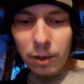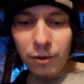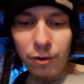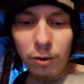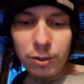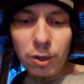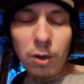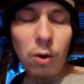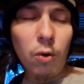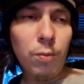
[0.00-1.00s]
3rd
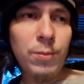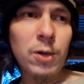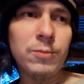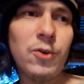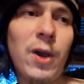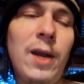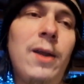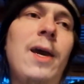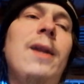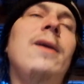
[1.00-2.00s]
song, Opium
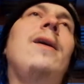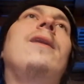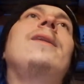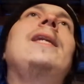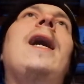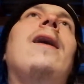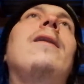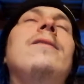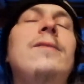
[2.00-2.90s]
Trail, and yeah,